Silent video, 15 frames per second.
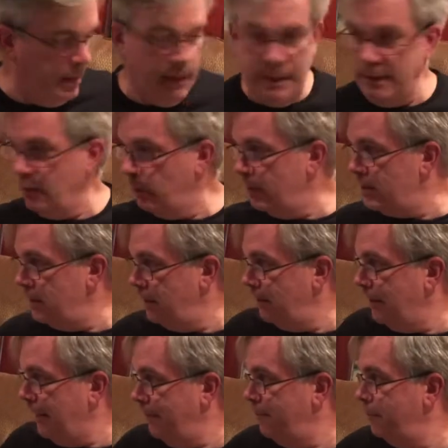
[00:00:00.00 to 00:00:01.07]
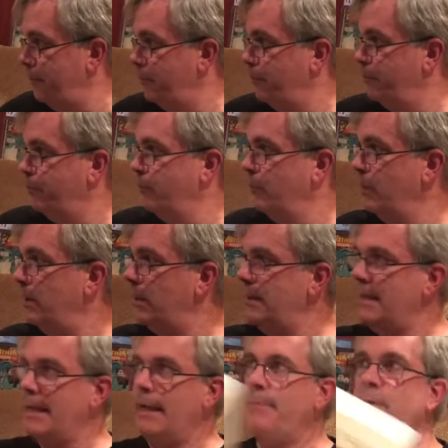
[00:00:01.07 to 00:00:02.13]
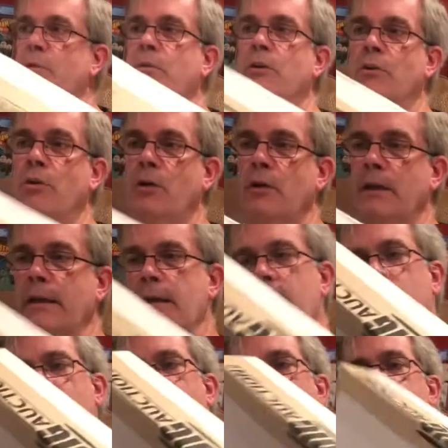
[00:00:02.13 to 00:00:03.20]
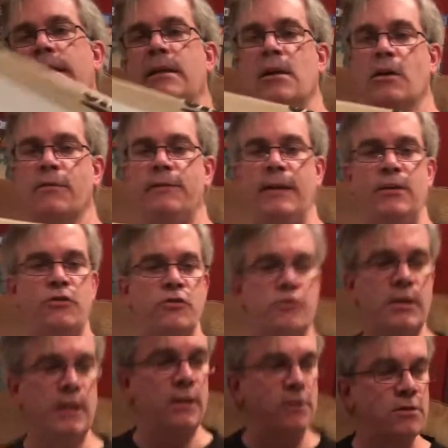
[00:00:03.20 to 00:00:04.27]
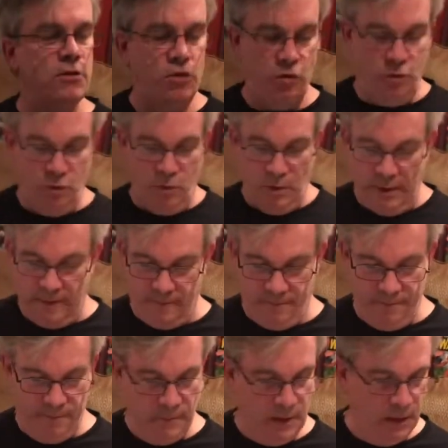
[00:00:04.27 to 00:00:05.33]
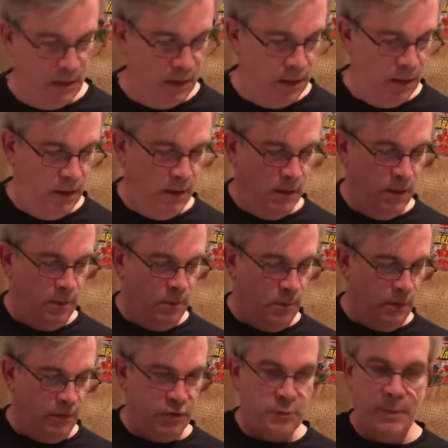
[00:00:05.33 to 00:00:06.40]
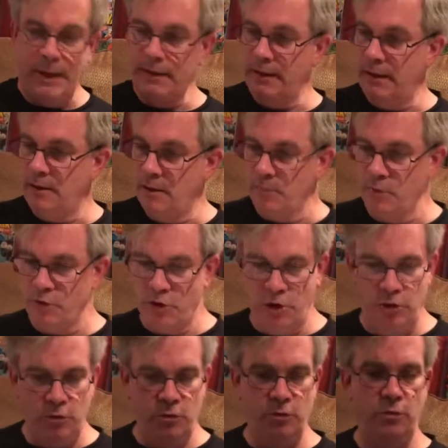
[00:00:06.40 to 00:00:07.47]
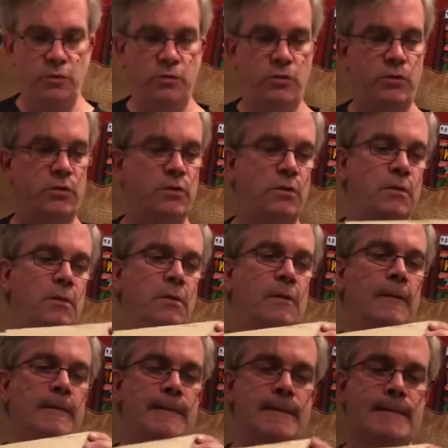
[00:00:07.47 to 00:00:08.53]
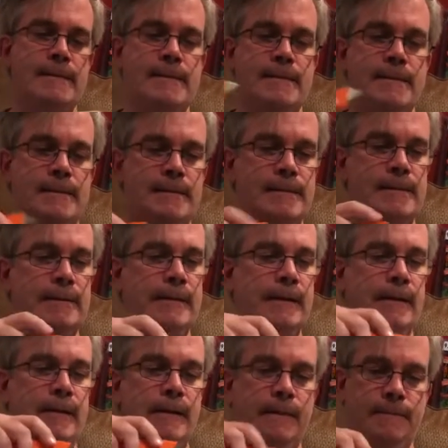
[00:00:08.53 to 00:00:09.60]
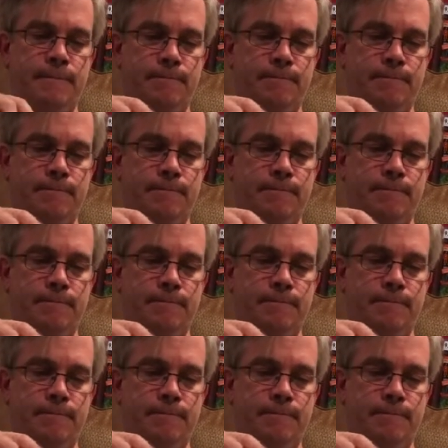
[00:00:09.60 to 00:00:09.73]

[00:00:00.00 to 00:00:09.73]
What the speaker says: I know what's in there. And I'm really happy with the haul I got here. I got the Young Avengers. I got two... Marvel Spotlight number 2s. I